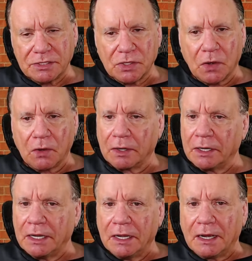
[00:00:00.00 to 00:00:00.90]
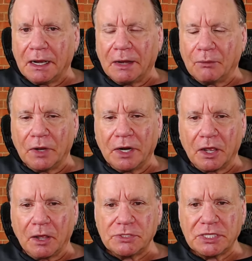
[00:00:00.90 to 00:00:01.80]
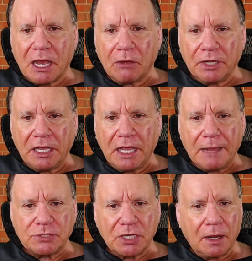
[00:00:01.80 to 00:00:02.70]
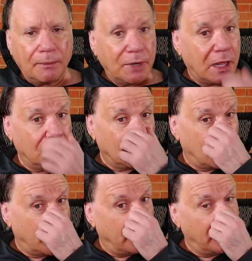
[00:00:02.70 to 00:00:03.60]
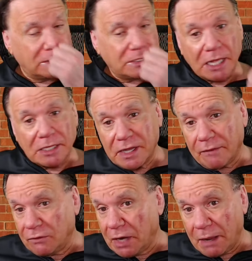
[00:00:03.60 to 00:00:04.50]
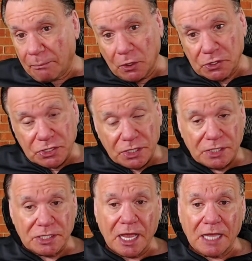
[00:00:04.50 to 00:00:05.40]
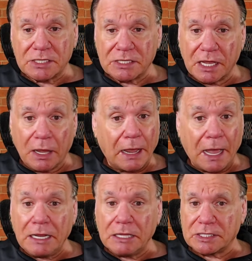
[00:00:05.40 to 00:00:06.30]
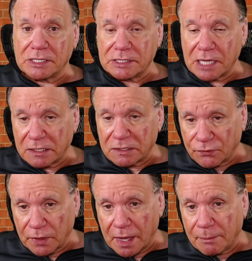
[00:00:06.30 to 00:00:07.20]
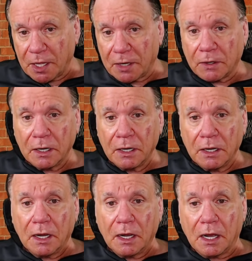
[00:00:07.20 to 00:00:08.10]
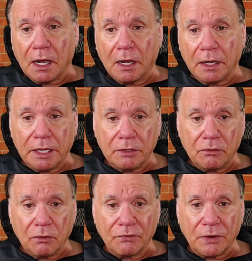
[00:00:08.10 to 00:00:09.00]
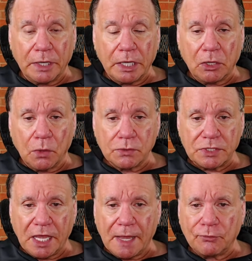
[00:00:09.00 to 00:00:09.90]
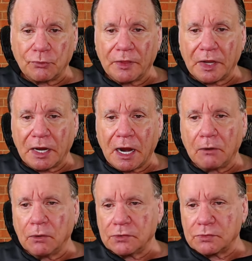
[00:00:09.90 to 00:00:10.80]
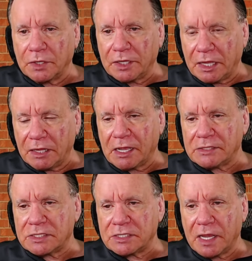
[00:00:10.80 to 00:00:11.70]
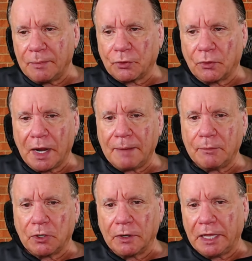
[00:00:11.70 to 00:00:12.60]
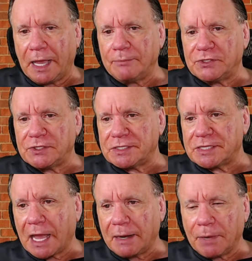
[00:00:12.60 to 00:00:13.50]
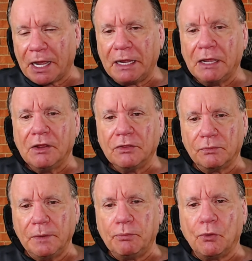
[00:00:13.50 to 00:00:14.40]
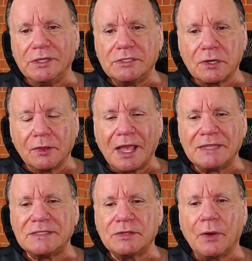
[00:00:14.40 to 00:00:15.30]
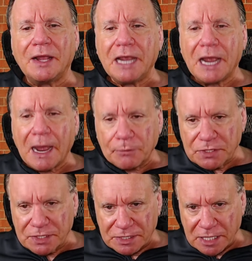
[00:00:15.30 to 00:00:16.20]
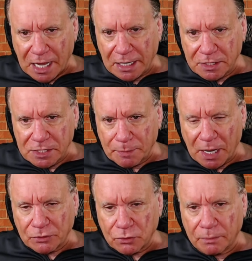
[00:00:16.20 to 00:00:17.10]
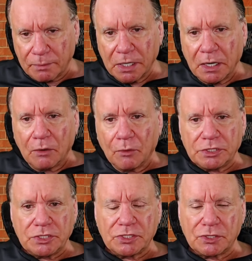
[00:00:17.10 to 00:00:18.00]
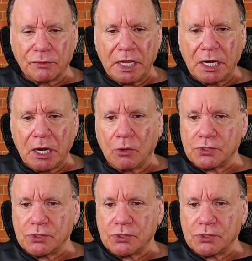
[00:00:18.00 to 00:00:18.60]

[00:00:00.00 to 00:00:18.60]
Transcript: So uh, when it comes down to games that come down to the wire, the Jets haven't had much success, any success for that matter, uh, in very close games. While the Cardinals, within that same parameter, games decided by three points or less, they're on the opposite side of the spectrum, which is three and zero. Oh.